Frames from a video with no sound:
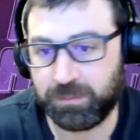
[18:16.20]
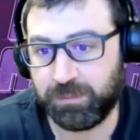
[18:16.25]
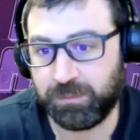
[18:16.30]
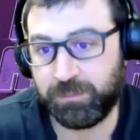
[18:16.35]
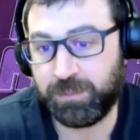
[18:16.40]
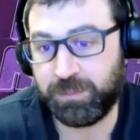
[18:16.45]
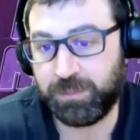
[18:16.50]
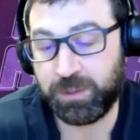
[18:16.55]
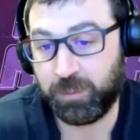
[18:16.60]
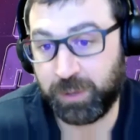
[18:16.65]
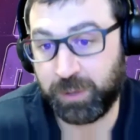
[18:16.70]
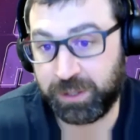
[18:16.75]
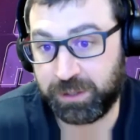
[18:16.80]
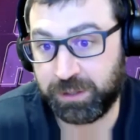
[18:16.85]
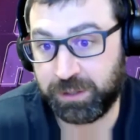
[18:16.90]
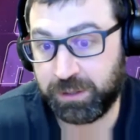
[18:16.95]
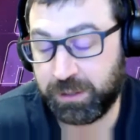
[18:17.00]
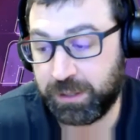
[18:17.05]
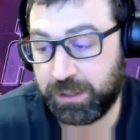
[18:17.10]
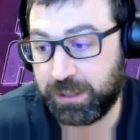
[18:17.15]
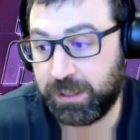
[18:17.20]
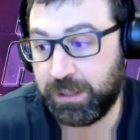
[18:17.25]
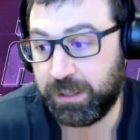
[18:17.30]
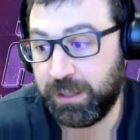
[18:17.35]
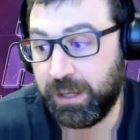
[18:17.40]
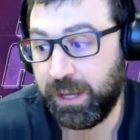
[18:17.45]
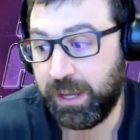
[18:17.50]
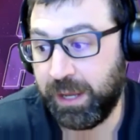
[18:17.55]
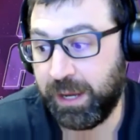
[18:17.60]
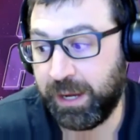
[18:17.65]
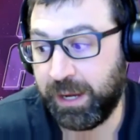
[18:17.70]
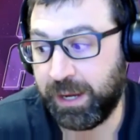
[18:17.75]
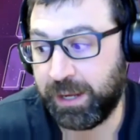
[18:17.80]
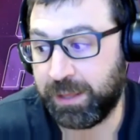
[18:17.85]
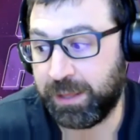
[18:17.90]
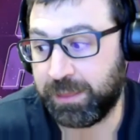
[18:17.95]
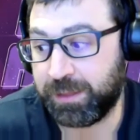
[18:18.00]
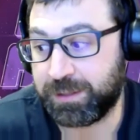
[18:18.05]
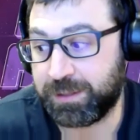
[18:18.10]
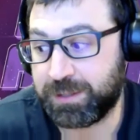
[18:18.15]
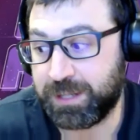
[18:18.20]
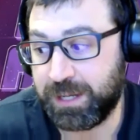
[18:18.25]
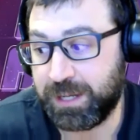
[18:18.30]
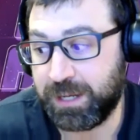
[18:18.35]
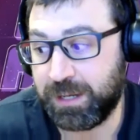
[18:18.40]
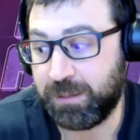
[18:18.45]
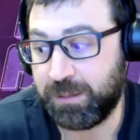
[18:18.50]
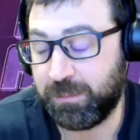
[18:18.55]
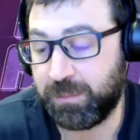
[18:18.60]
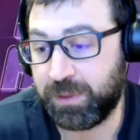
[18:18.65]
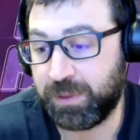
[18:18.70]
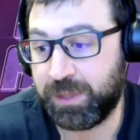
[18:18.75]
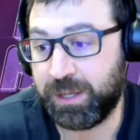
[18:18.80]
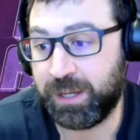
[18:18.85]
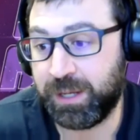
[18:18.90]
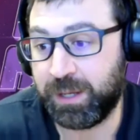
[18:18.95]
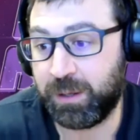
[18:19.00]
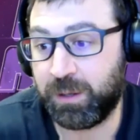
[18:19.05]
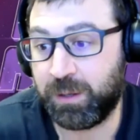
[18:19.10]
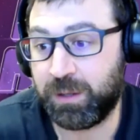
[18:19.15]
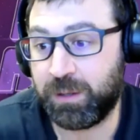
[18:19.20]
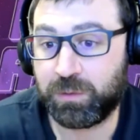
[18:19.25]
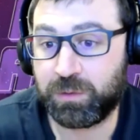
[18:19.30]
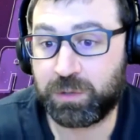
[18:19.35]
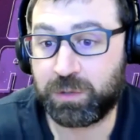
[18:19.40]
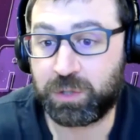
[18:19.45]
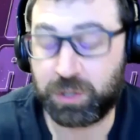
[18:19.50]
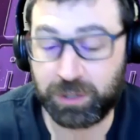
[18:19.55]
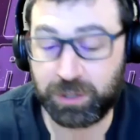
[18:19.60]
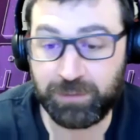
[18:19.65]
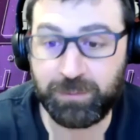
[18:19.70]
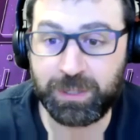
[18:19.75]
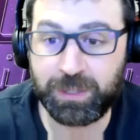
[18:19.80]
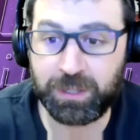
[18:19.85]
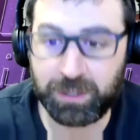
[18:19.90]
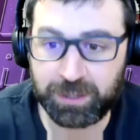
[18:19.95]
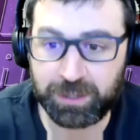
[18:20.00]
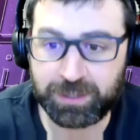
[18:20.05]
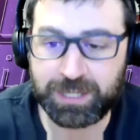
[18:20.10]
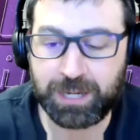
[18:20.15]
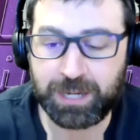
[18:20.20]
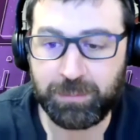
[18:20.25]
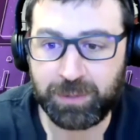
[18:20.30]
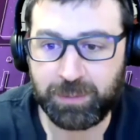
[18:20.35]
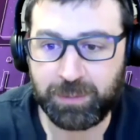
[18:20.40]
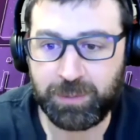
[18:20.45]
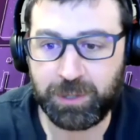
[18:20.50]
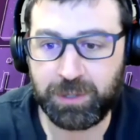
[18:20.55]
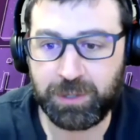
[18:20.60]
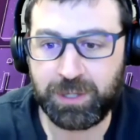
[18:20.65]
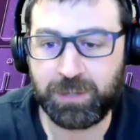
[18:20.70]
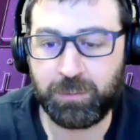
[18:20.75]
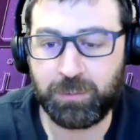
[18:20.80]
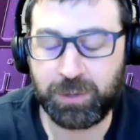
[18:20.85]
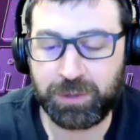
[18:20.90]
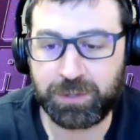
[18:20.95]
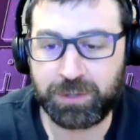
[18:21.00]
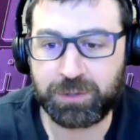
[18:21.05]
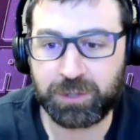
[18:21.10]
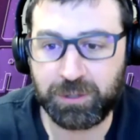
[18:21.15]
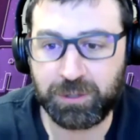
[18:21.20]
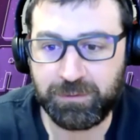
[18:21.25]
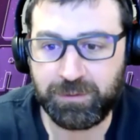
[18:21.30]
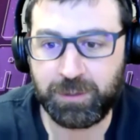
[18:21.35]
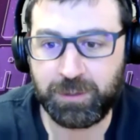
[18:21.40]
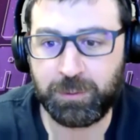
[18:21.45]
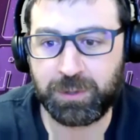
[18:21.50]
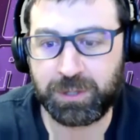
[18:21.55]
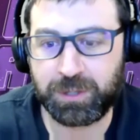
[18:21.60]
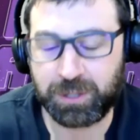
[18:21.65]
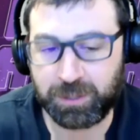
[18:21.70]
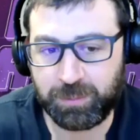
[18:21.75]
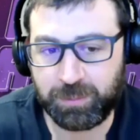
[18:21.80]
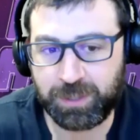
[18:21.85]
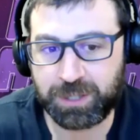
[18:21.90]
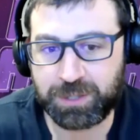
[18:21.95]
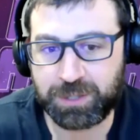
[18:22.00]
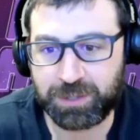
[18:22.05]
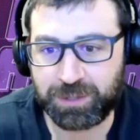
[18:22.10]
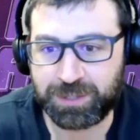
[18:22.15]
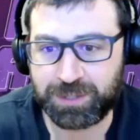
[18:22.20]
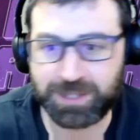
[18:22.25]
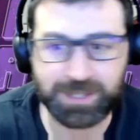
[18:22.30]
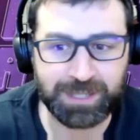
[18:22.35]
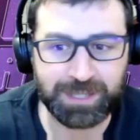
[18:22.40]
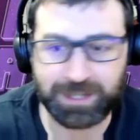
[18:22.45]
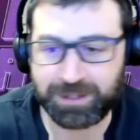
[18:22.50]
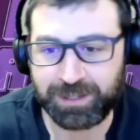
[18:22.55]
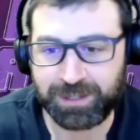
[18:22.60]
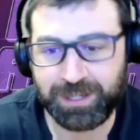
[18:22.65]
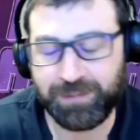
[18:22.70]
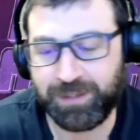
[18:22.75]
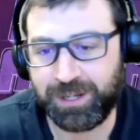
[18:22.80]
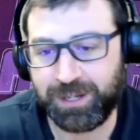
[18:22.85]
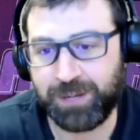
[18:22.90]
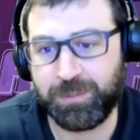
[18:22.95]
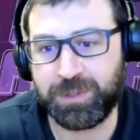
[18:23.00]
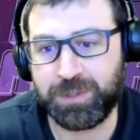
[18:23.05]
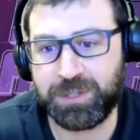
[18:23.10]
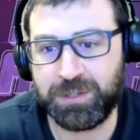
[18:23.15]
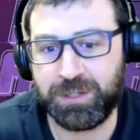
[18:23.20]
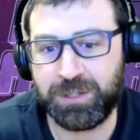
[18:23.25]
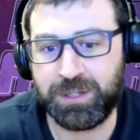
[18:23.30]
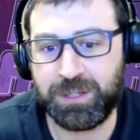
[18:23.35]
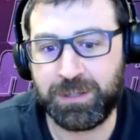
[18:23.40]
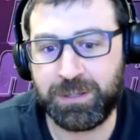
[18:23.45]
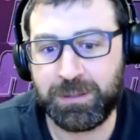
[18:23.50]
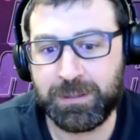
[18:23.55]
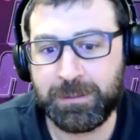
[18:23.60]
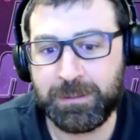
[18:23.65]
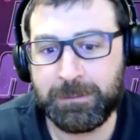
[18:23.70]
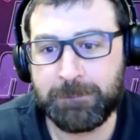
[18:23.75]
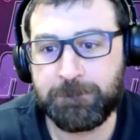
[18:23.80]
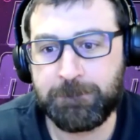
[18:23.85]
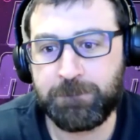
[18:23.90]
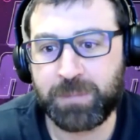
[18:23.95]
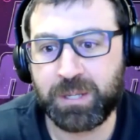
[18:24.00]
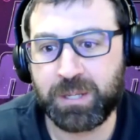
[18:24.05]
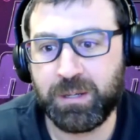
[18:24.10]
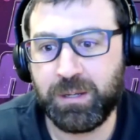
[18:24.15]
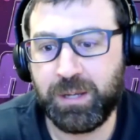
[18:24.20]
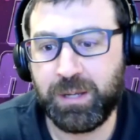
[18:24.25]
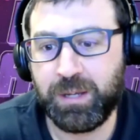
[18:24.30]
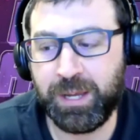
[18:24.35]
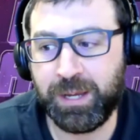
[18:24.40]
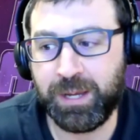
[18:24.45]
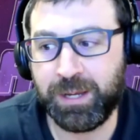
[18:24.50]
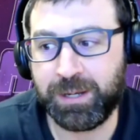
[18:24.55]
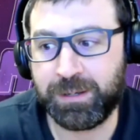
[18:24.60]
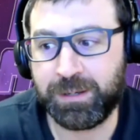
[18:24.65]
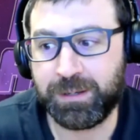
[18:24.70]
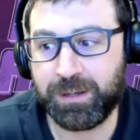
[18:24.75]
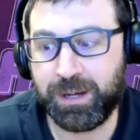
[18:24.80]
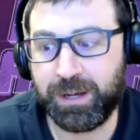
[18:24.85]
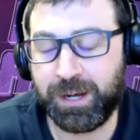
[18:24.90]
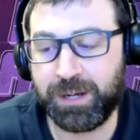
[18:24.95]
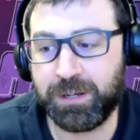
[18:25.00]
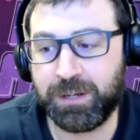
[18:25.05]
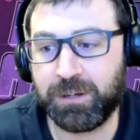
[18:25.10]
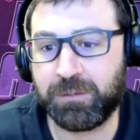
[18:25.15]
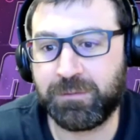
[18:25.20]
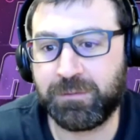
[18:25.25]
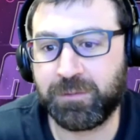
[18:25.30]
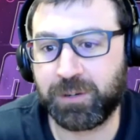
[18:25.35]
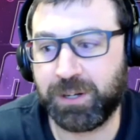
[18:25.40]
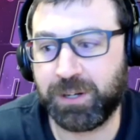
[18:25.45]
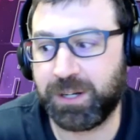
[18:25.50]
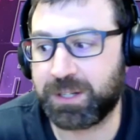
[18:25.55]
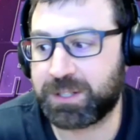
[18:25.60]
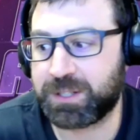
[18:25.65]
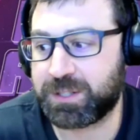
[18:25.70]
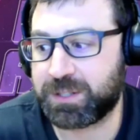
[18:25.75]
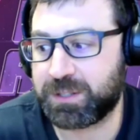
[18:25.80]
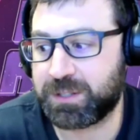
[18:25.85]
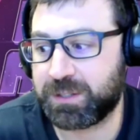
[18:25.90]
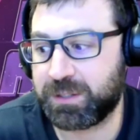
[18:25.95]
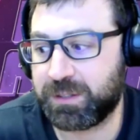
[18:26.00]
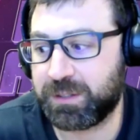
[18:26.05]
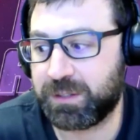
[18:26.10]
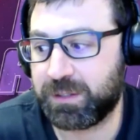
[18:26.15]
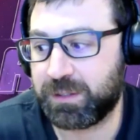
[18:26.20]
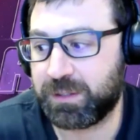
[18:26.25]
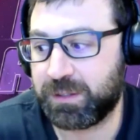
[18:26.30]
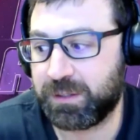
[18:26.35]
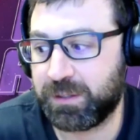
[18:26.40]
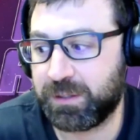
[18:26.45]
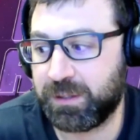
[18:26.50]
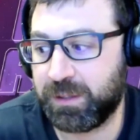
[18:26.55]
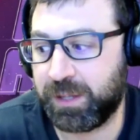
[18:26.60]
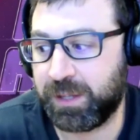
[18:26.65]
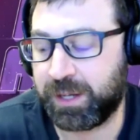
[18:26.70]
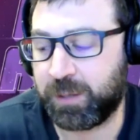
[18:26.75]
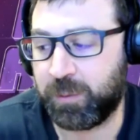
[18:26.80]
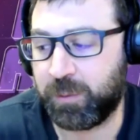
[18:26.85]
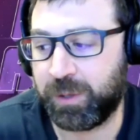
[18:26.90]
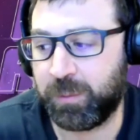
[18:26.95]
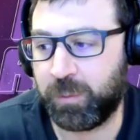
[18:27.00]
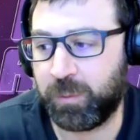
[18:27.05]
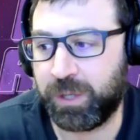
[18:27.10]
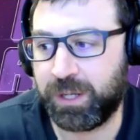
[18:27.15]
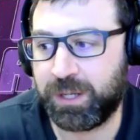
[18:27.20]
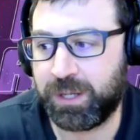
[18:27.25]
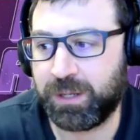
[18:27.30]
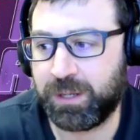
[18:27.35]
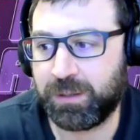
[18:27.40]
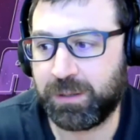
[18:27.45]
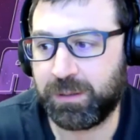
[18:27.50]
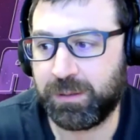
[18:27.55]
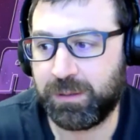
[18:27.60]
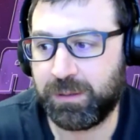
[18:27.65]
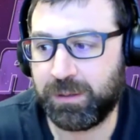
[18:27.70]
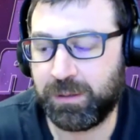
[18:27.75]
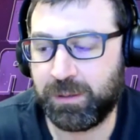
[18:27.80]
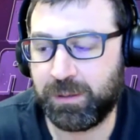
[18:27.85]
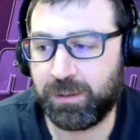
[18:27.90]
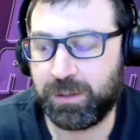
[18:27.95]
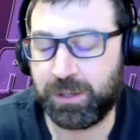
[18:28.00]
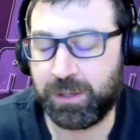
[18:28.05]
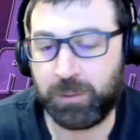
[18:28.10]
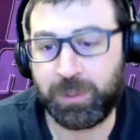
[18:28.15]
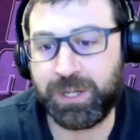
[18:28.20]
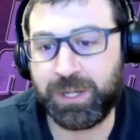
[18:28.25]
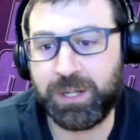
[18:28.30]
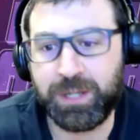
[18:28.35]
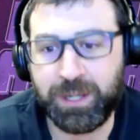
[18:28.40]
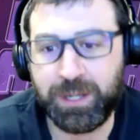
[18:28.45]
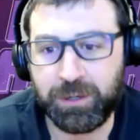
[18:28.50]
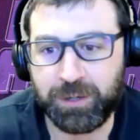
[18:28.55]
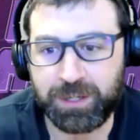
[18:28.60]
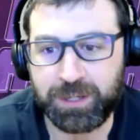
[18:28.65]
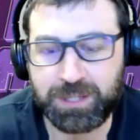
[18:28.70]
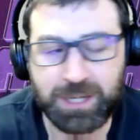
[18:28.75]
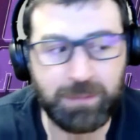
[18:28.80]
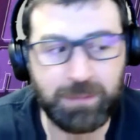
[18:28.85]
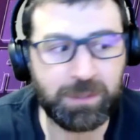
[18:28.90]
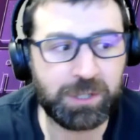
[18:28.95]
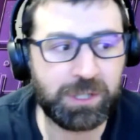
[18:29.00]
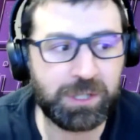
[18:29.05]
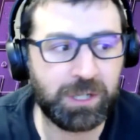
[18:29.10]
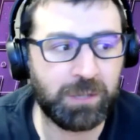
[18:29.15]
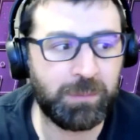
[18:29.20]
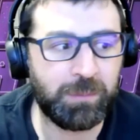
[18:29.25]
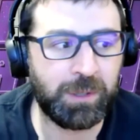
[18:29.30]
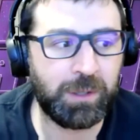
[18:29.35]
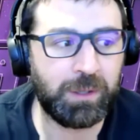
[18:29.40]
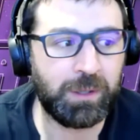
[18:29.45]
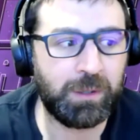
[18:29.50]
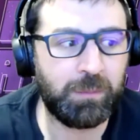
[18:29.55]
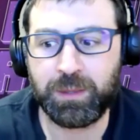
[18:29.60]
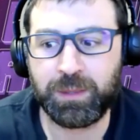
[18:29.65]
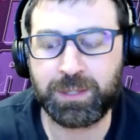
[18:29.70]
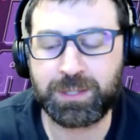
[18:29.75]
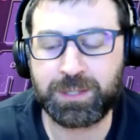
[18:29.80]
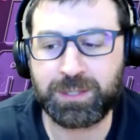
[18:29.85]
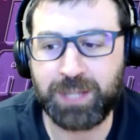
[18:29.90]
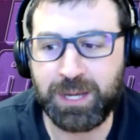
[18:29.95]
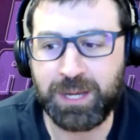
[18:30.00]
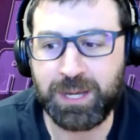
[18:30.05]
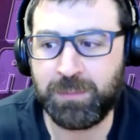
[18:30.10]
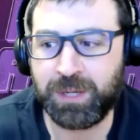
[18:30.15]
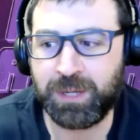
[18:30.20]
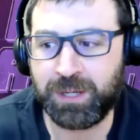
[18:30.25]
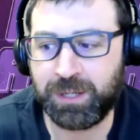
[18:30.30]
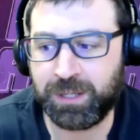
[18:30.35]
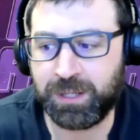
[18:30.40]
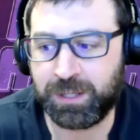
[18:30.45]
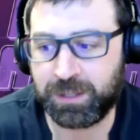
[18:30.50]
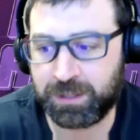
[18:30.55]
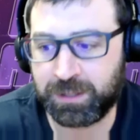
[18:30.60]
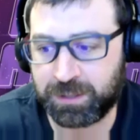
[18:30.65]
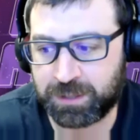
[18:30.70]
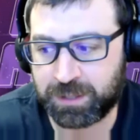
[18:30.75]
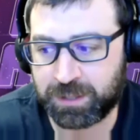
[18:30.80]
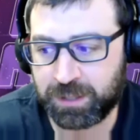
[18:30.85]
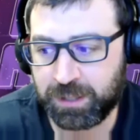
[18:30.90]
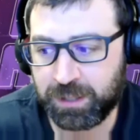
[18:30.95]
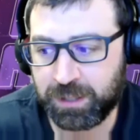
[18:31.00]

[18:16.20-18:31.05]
be the winner. And the team that should have been on the top of the podium with the trophy with all the pictures is not going to have that opportunity. And I know for us, like when we didn't enter a team this year, but the state meet is